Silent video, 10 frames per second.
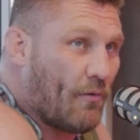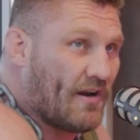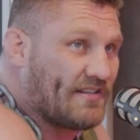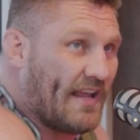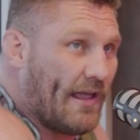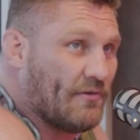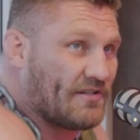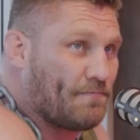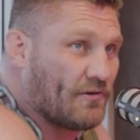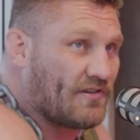I want to say he
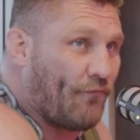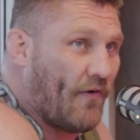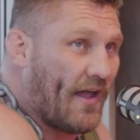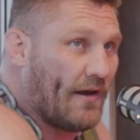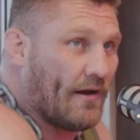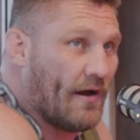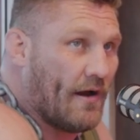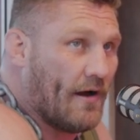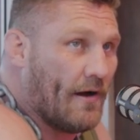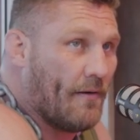was supposed to fight
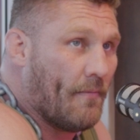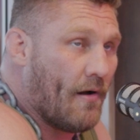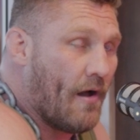a